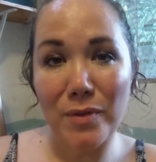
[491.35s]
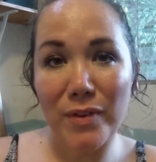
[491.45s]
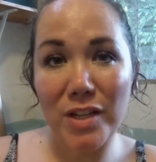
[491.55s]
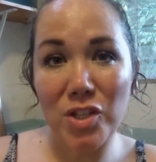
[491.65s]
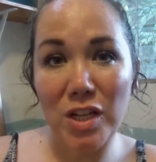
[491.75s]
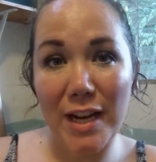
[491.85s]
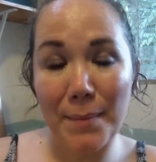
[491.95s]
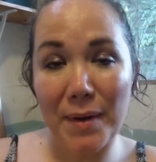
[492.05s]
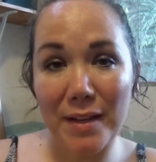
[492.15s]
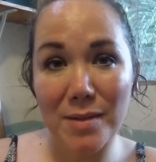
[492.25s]
We're finishing
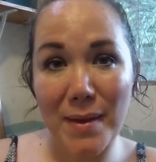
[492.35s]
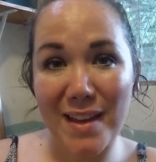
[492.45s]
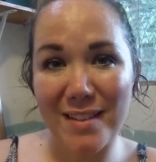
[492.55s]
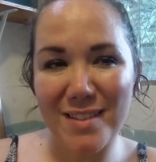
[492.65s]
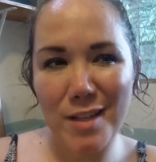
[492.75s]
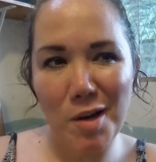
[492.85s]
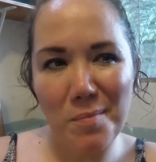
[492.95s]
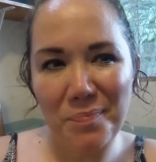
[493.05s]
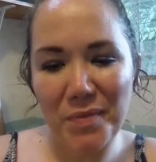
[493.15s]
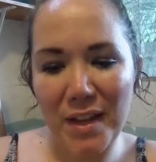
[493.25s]
up next week, and
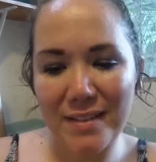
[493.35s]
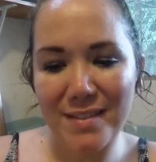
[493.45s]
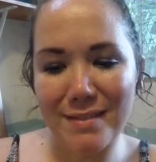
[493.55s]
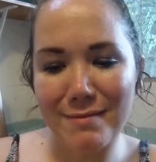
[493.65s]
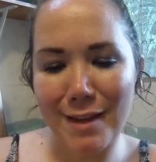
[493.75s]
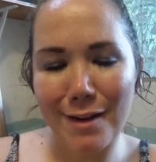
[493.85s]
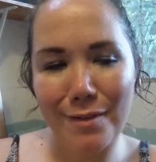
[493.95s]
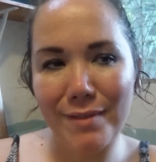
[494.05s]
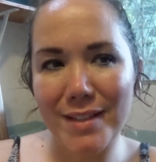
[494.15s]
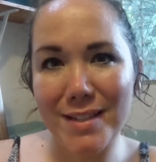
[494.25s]
so it's, you
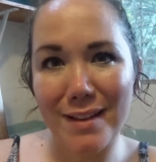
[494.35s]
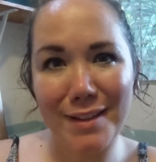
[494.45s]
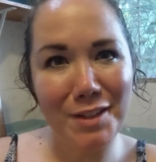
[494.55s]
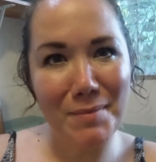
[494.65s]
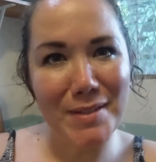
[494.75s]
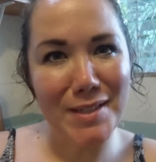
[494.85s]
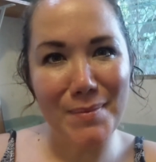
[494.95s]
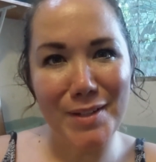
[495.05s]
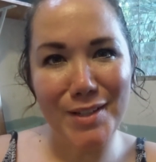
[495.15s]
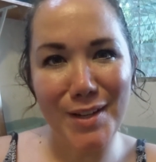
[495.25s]
know, it's not like they're
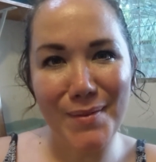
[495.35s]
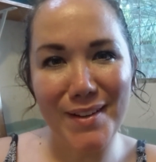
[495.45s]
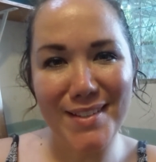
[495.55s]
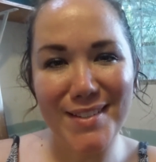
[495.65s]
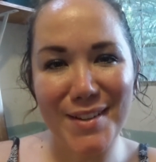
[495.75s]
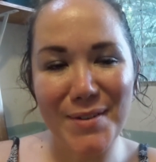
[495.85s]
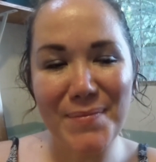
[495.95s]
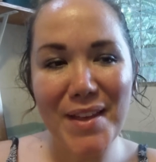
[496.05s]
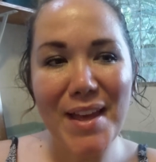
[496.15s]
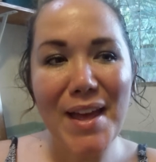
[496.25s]
missing much anyway. So,
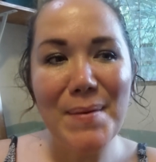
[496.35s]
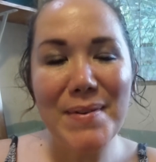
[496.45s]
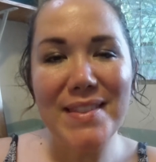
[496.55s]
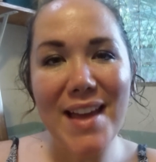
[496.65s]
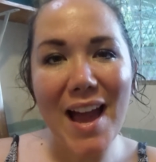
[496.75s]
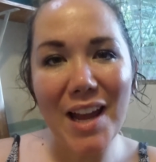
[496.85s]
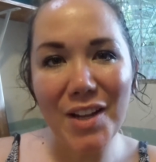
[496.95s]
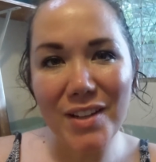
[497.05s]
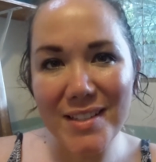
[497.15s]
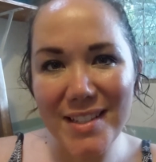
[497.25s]
but they had
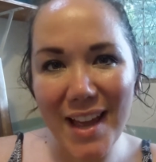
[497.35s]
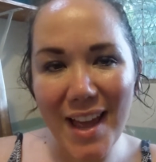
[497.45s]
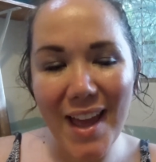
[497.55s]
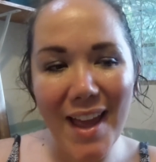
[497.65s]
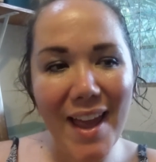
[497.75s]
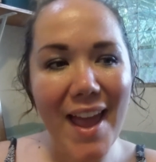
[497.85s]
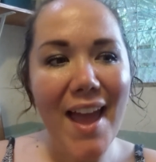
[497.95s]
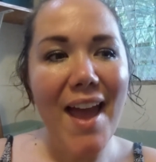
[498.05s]
a good day.